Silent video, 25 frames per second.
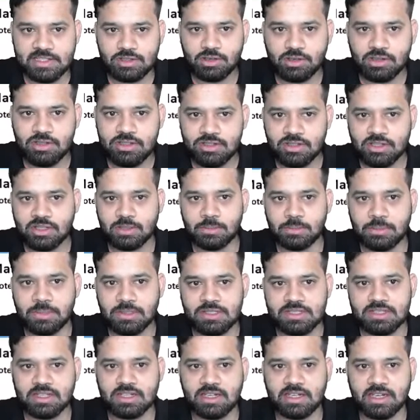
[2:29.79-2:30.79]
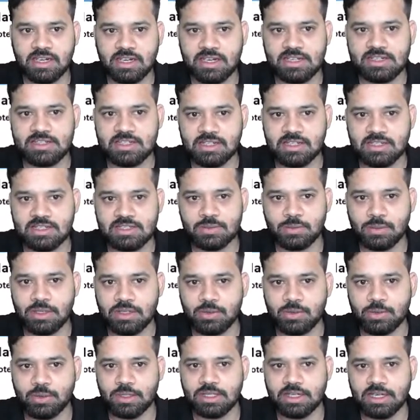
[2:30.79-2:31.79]
You also get personal guidance, that is
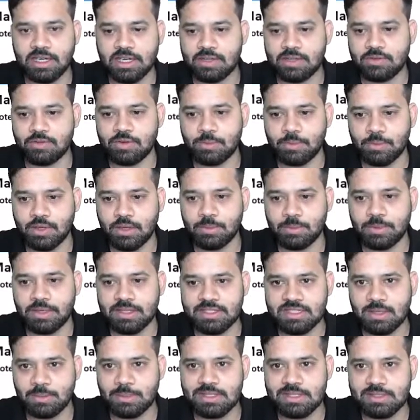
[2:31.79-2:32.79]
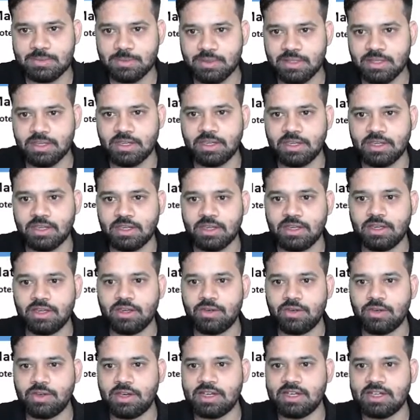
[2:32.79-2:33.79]
one-to-one guidance from top exam expert.
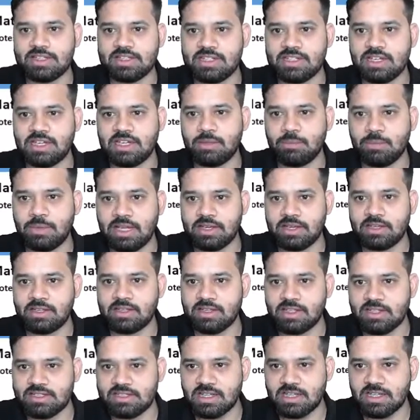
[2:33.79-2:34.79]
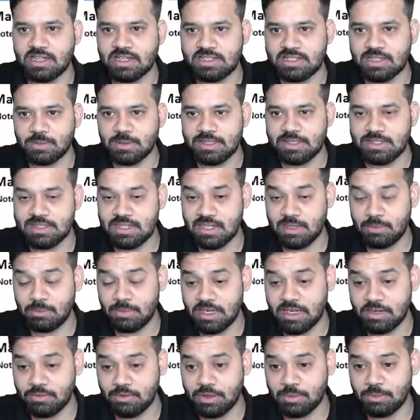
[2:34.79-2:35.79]
You get a study planner, that's a customized study
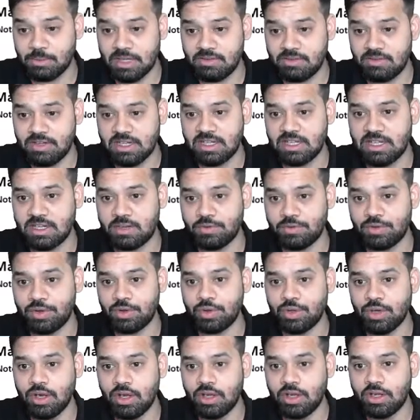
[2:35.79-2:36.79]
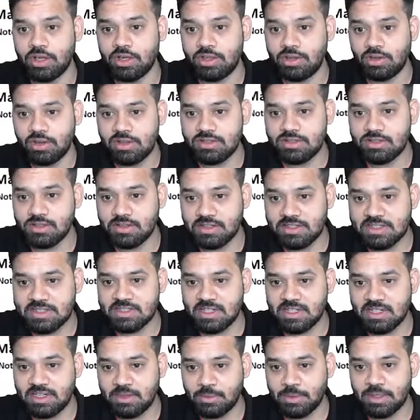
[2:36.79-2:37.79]
plan with bi-weekly review. You also get
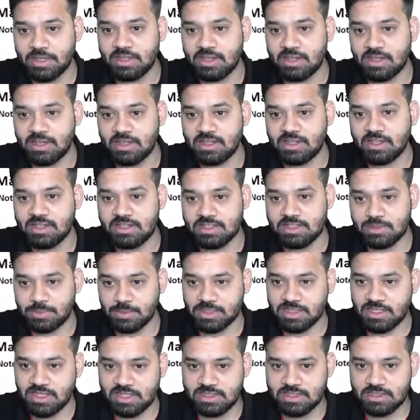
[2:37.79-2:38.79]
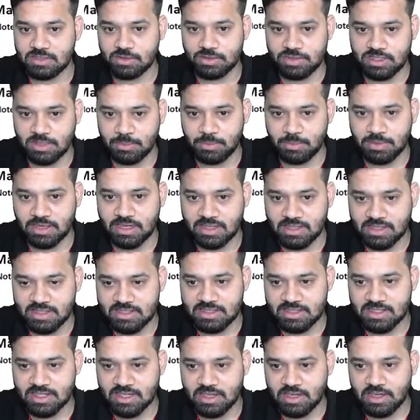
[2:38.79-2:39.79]
study material, that is specialized notes and practice
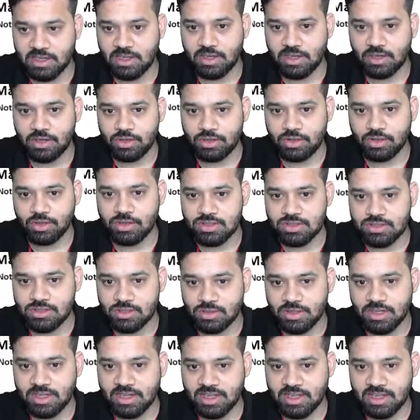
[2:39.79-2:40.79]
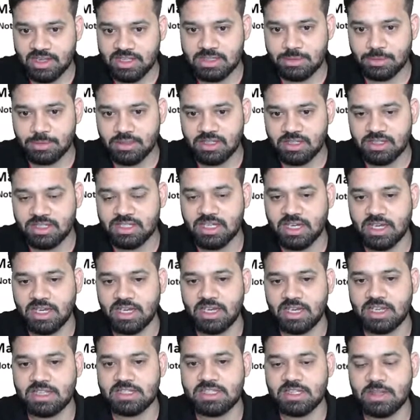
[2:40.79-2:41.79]
set. You also get expert
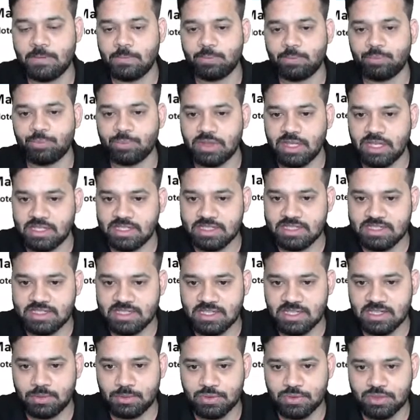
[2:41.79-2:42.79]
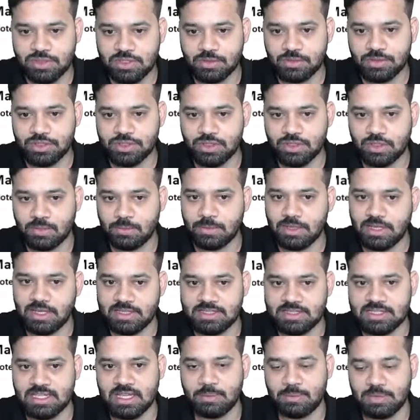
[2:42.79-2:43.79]
guidelines, that is study booster workshop by
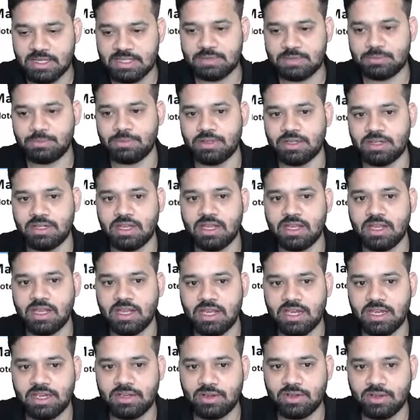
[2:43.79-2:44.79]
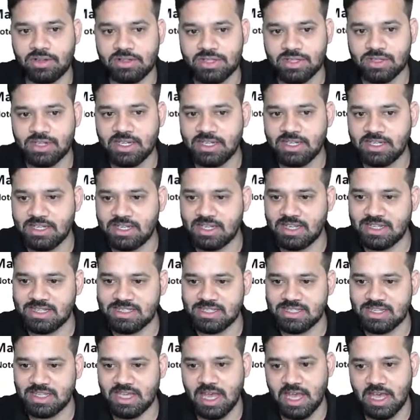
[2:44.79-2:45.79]
exam expert. And you also get
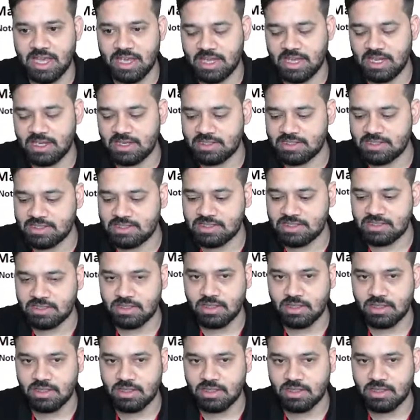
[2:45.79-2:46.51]
test analysis.